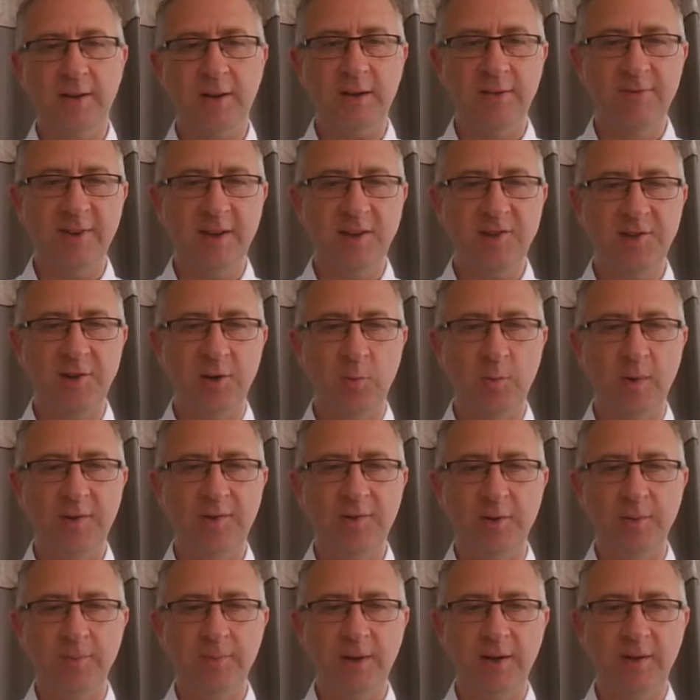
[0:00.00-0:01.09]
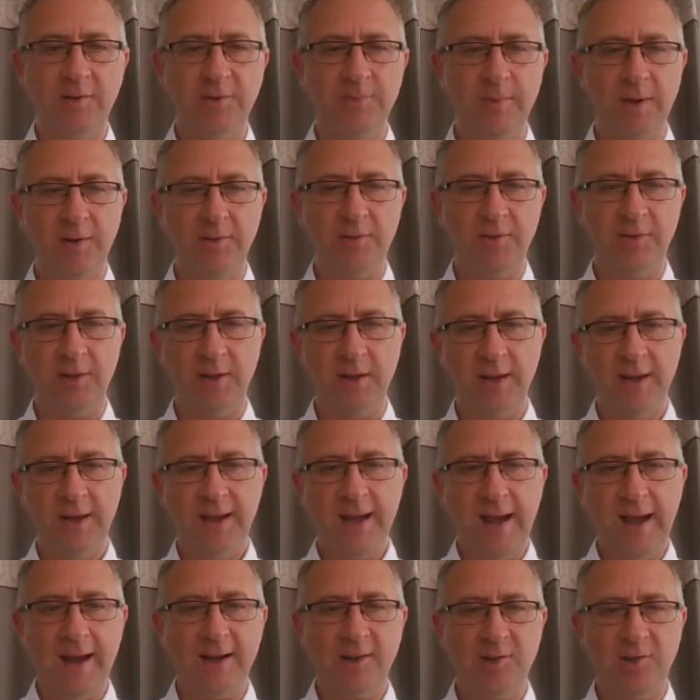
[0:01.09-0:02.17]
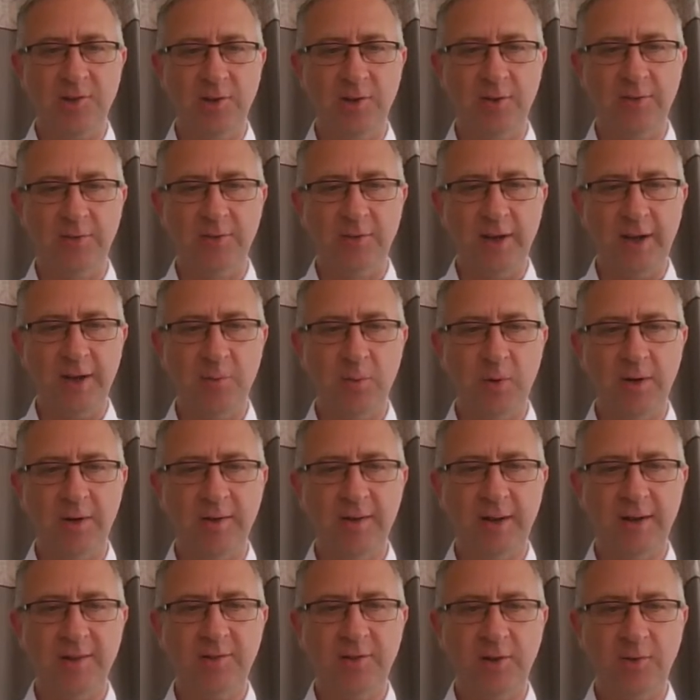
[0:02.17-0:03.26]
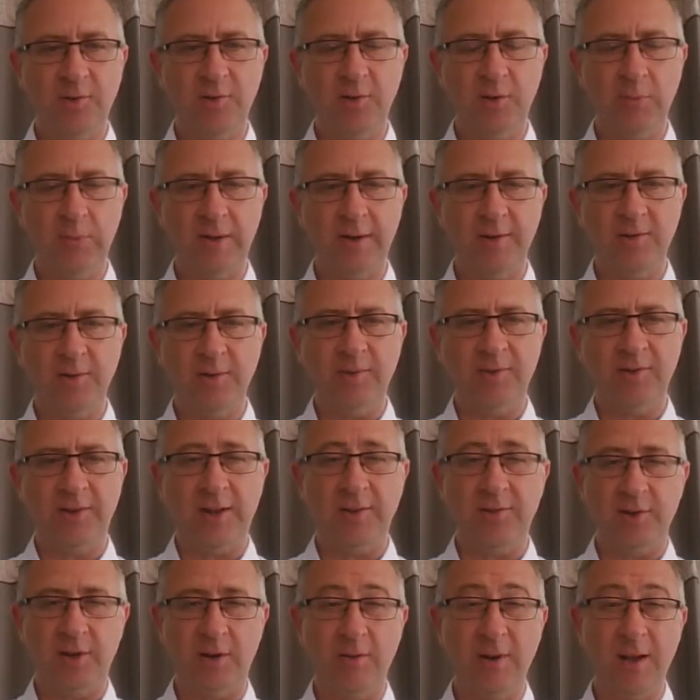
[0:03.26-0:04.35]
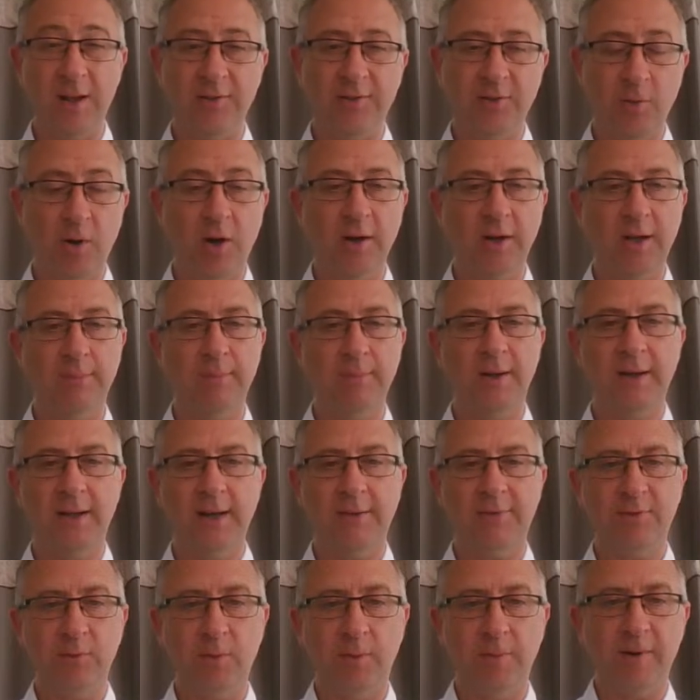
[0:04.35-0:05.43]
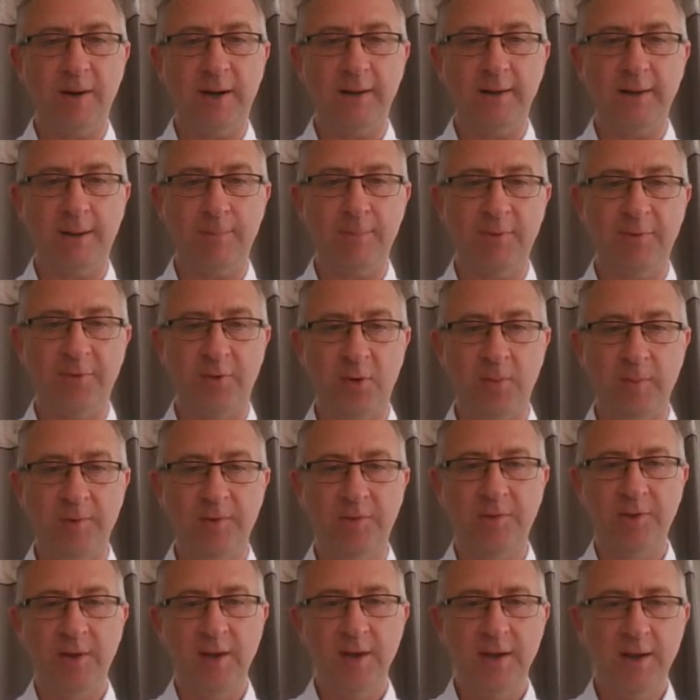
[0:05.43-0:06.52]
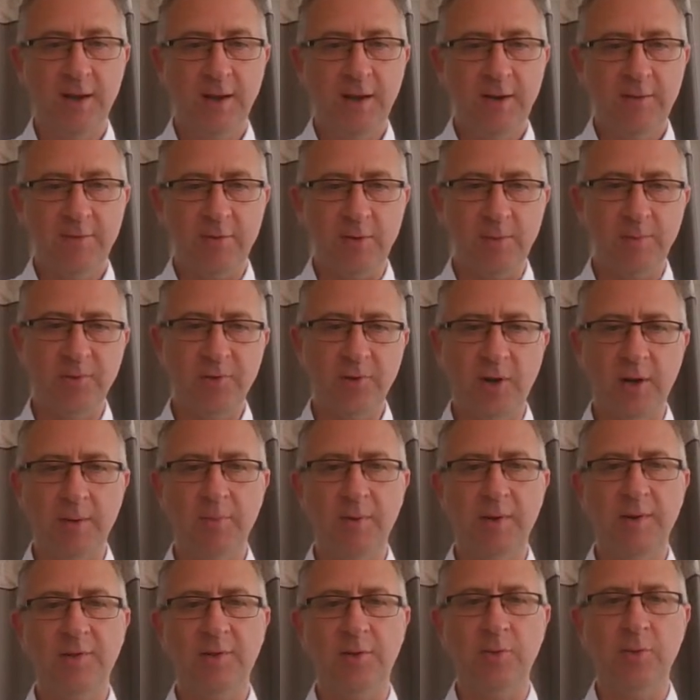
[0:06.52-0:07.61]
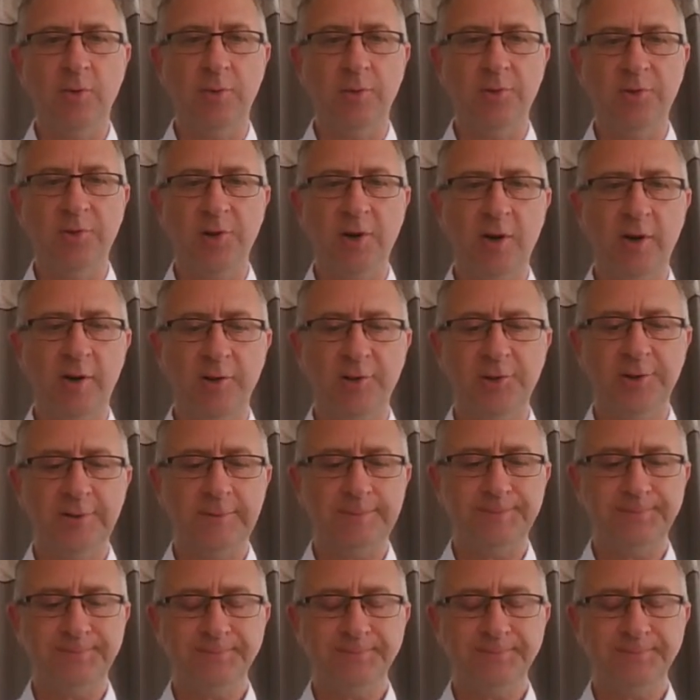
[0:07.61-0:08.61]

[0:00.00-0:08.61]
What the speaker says: conventional wisdom, because most of the action on day 1 and day 2 took place at the Stanto Rail. So arguably, you'd have to upgrade that performance from Sidebrin to Raw's Charge.